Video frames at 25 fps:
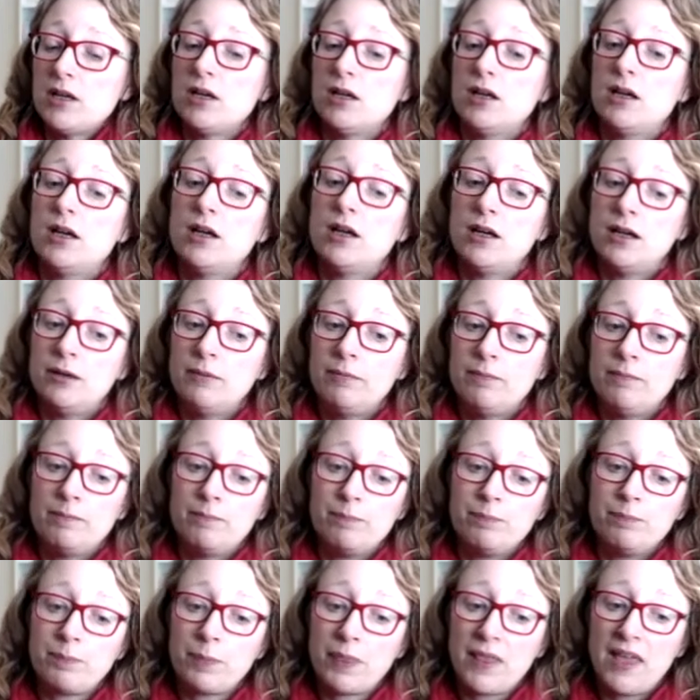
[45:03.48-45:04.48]

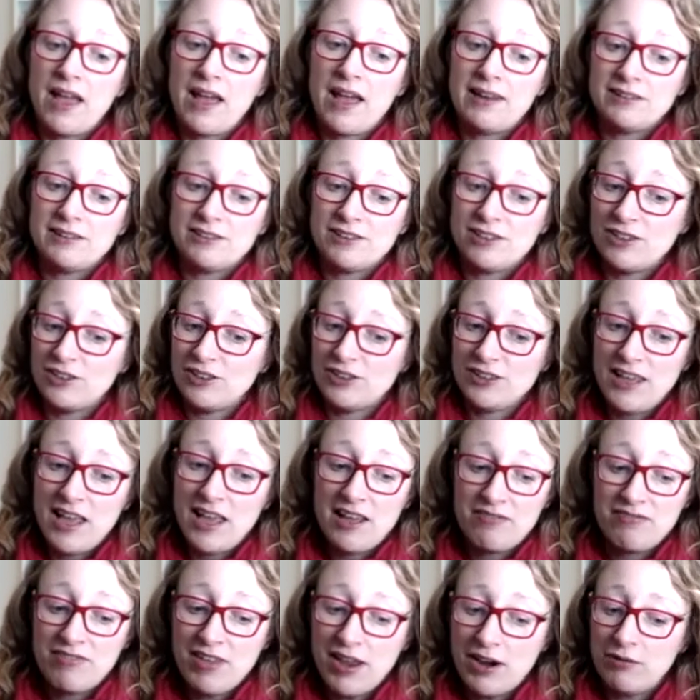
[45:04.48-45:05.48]
Um, and that
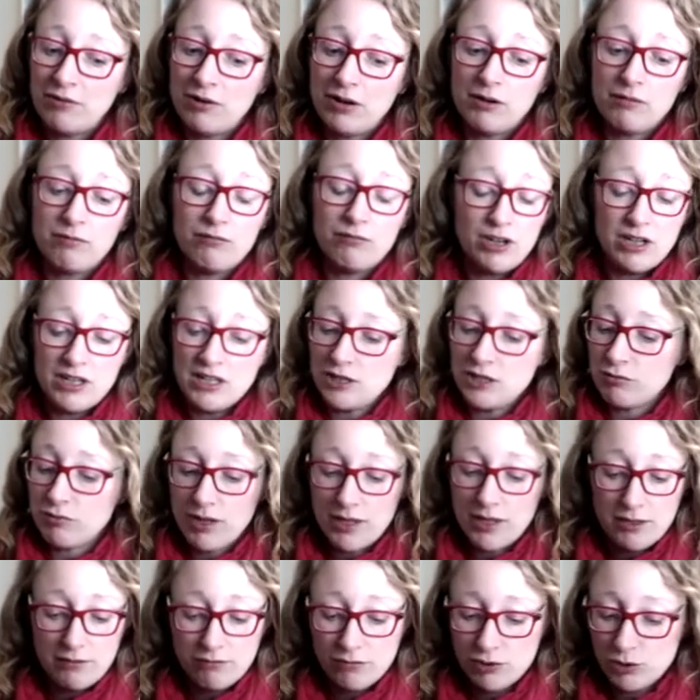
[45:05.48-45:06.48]
yeah there are really
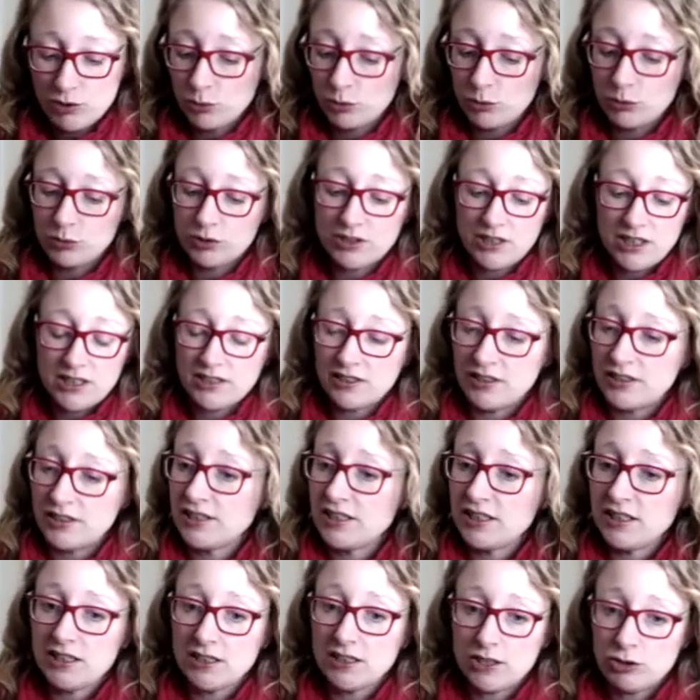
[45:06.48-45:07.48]
great resources
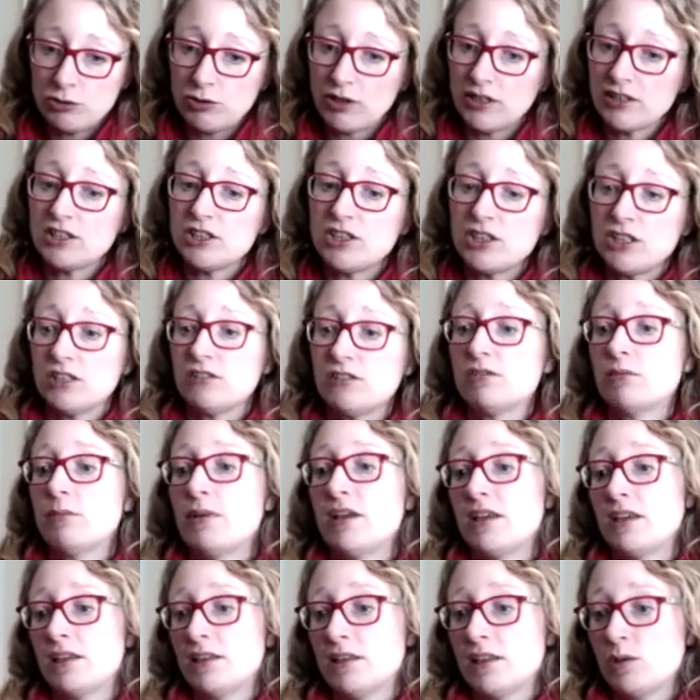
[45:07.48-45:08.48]
ideas strategies for
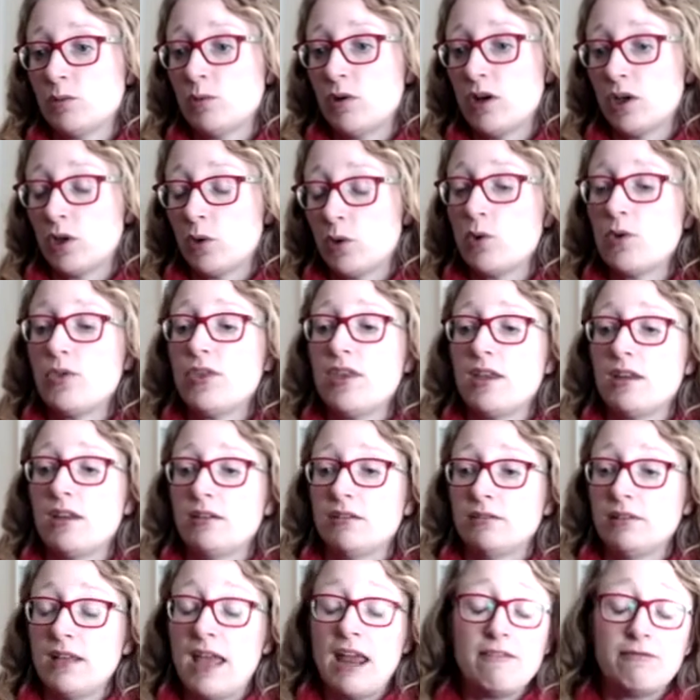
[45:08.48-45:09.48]
making this work
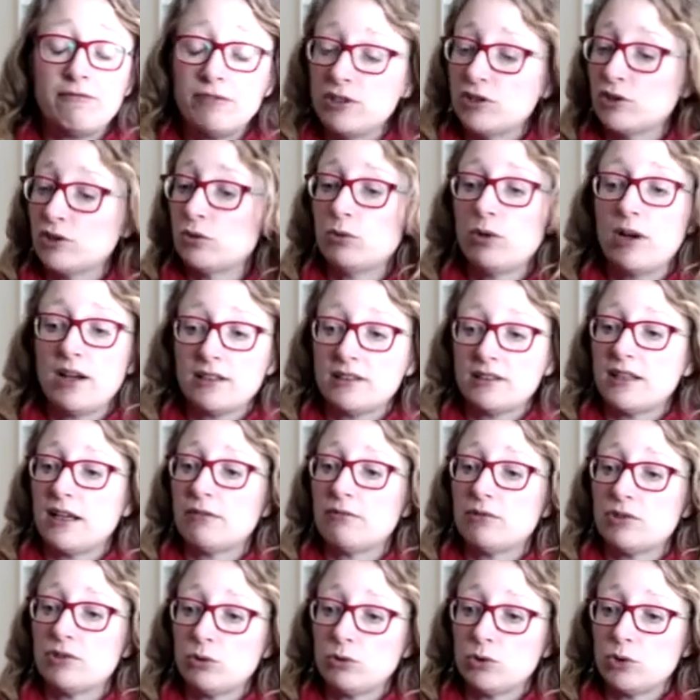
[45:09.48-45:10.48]
within every school has
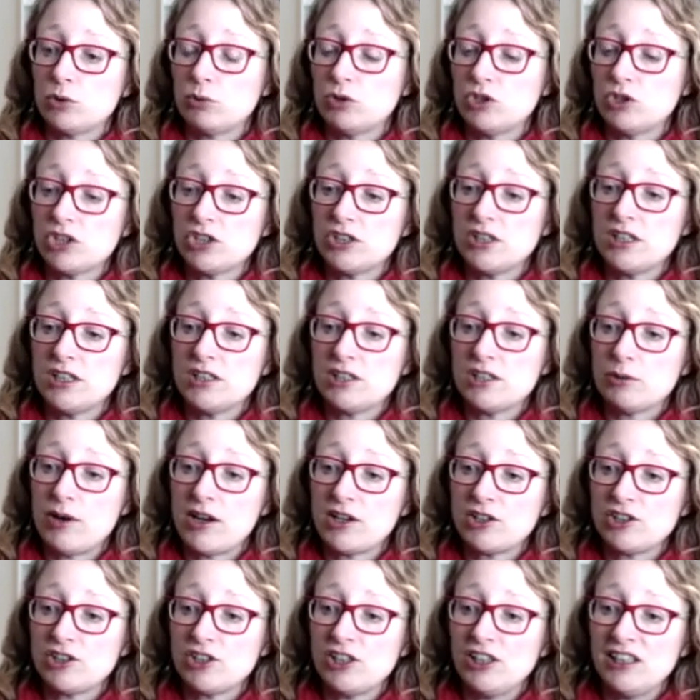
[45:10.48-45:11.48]
that resource we just need to
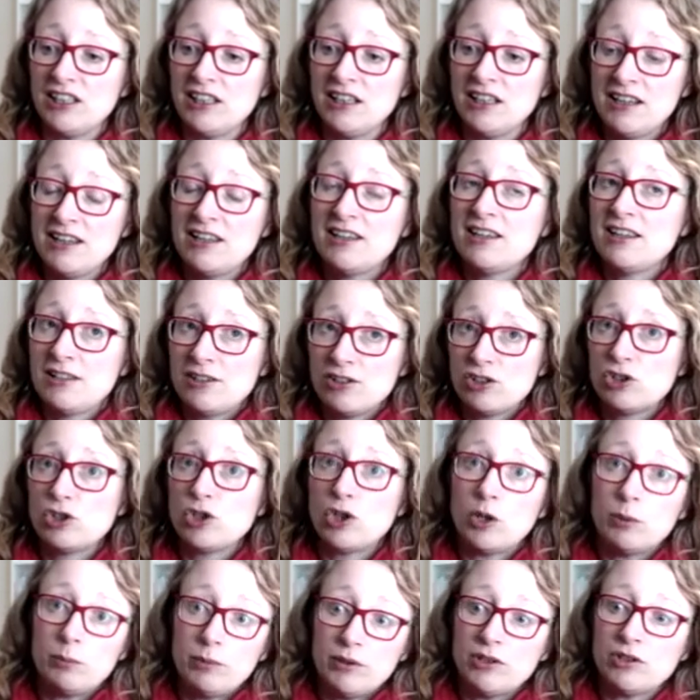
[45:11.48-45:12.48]
actually
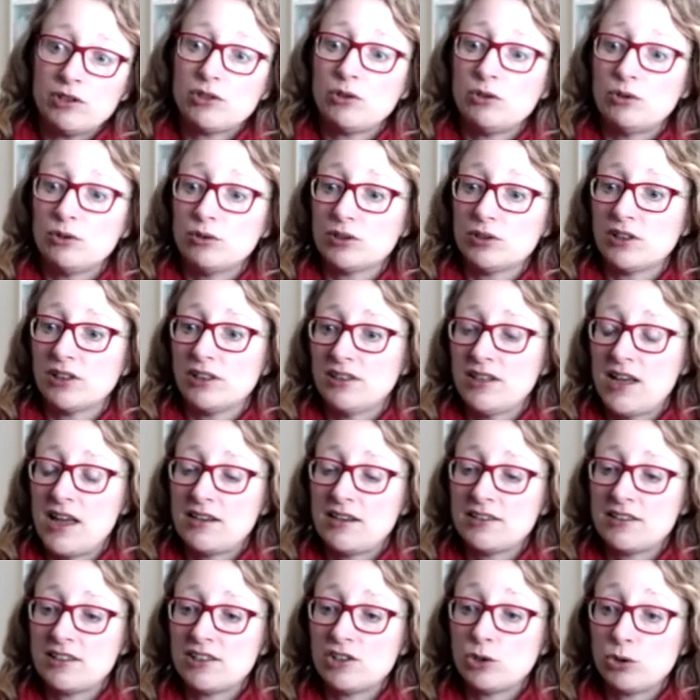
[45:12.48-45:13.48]
stop and talk and,
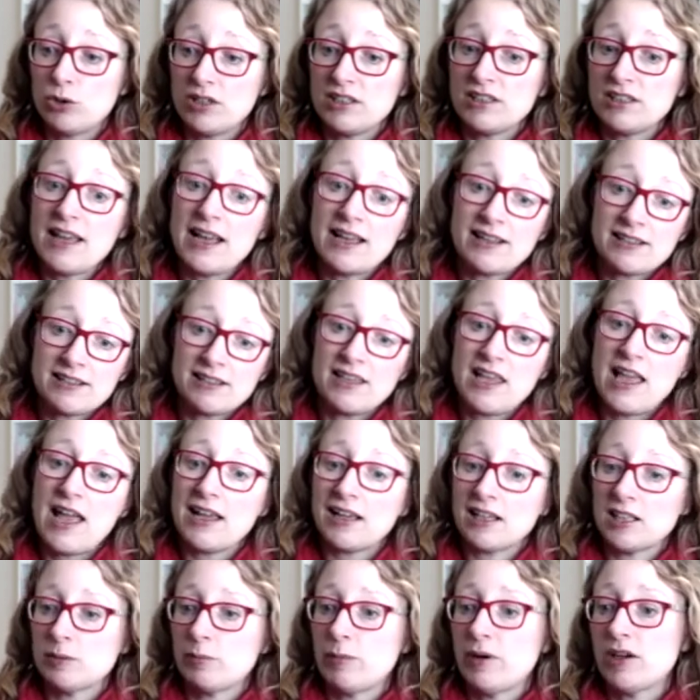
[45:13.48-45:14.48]
and treat as the
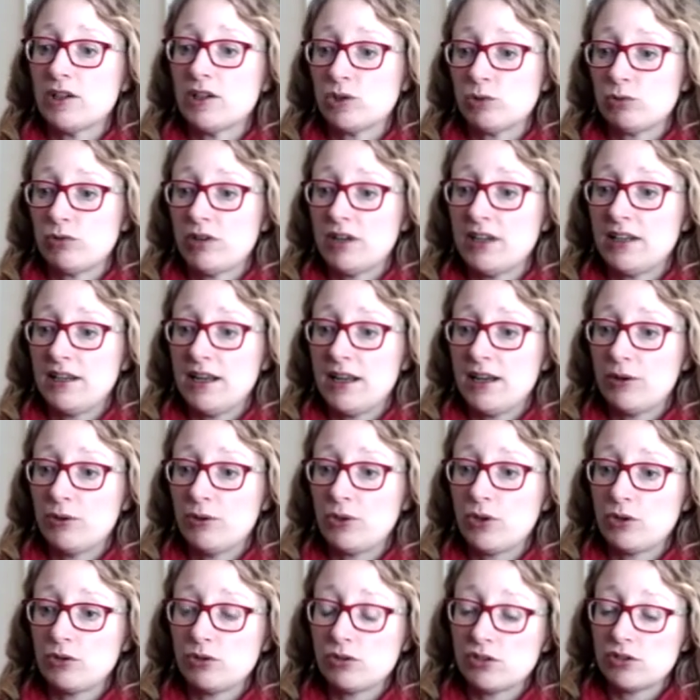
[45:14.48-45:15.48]
experts right now
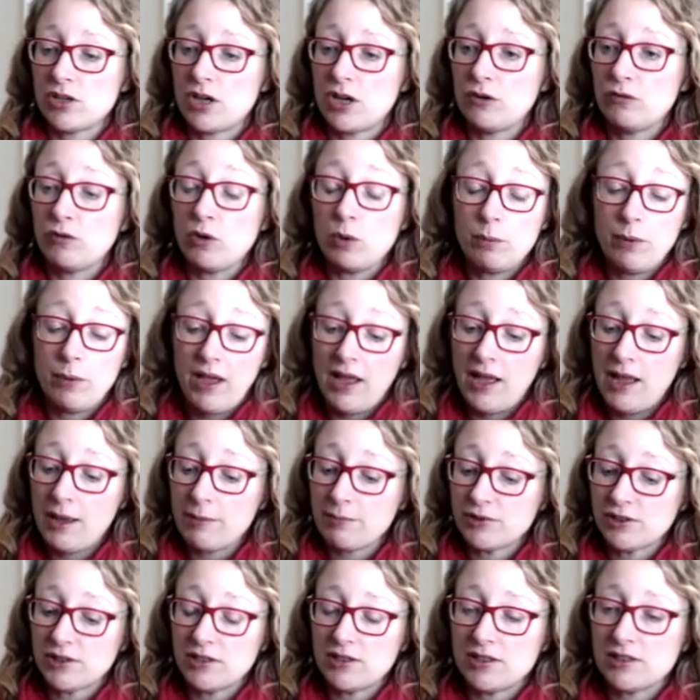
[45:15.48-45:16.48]
those staff who
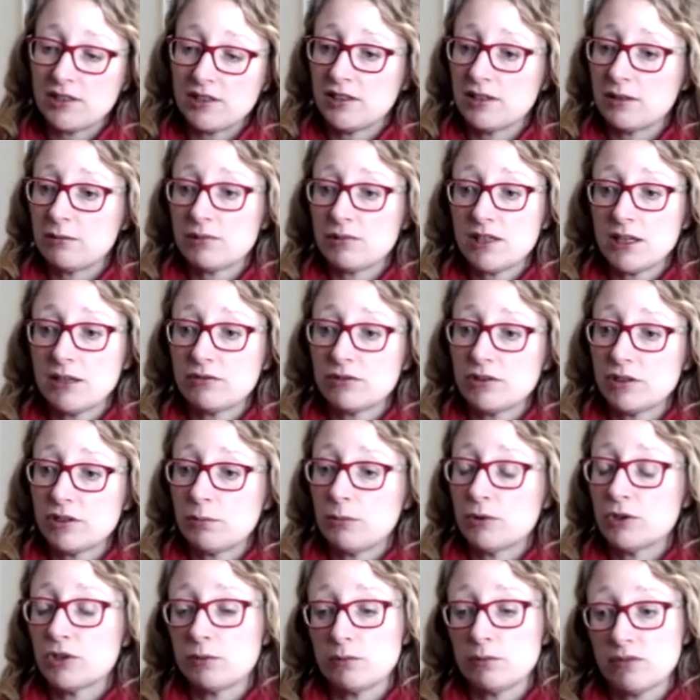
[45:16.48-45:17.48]
perhaps consider themselves at
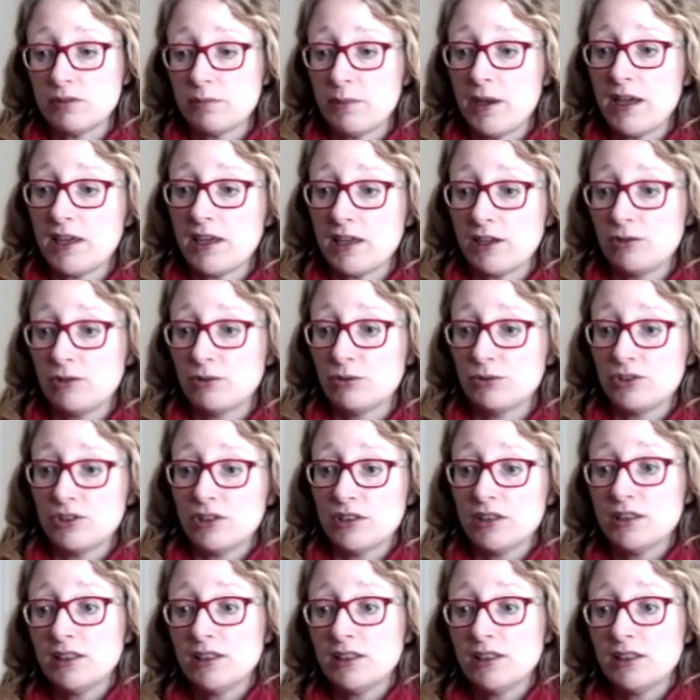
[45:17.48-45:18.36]
the bottom of the pecking order